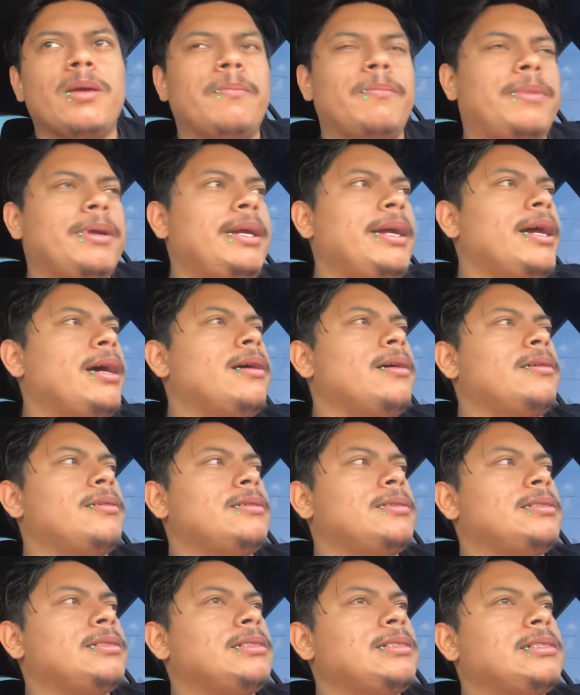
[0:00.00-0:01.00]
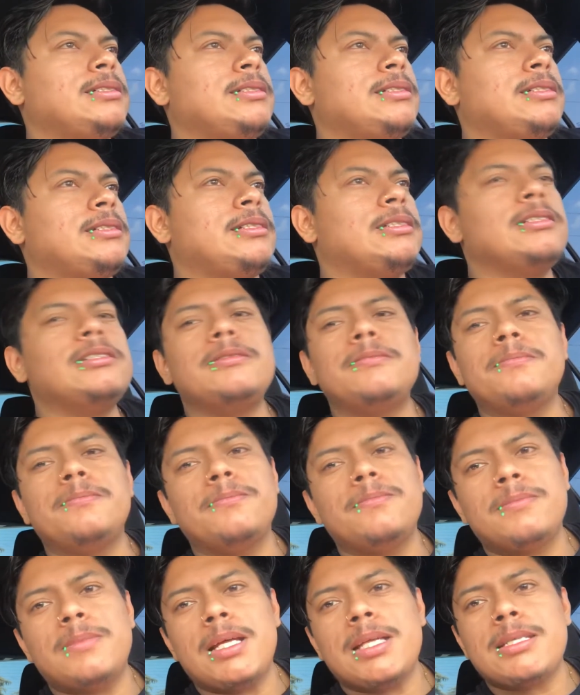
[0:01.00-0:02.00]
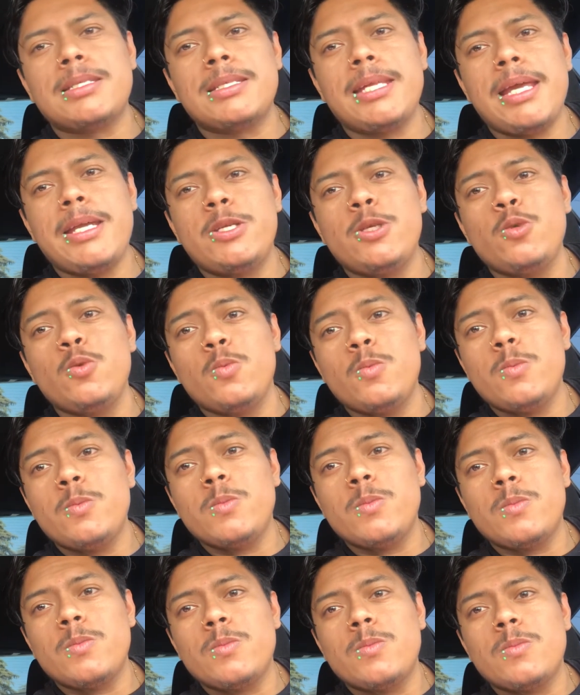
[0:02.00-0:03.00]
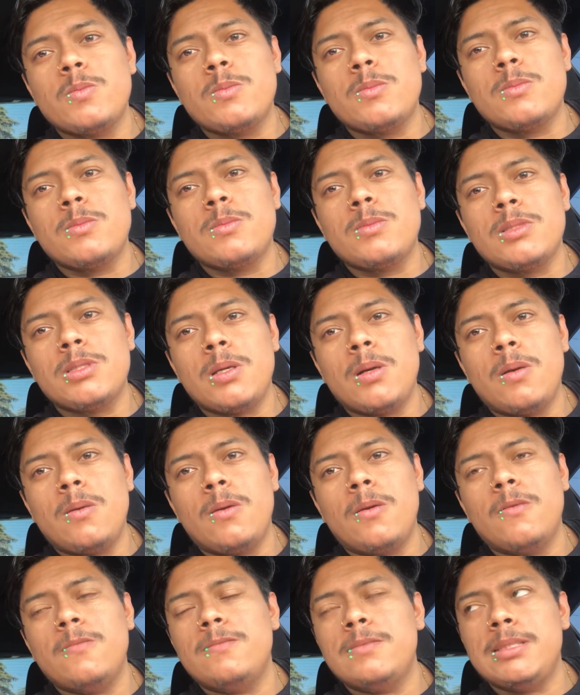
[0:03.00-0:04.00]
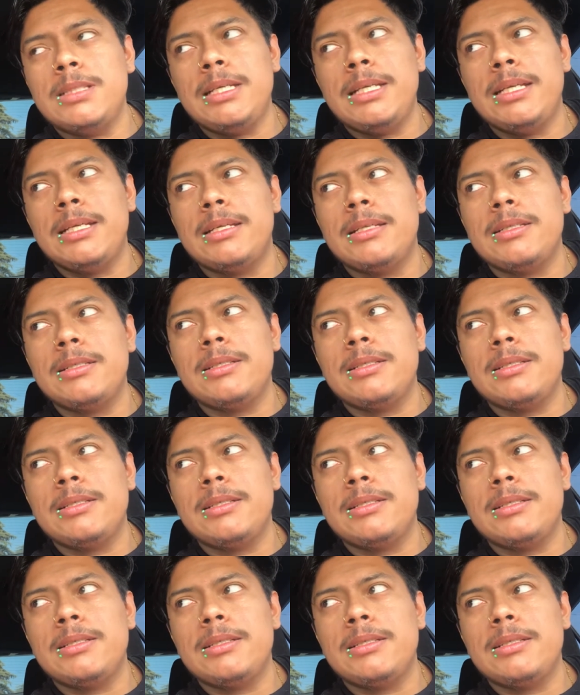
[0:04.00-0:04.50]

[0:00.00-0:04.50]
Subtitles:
But yeah, that's day 2. So hopefully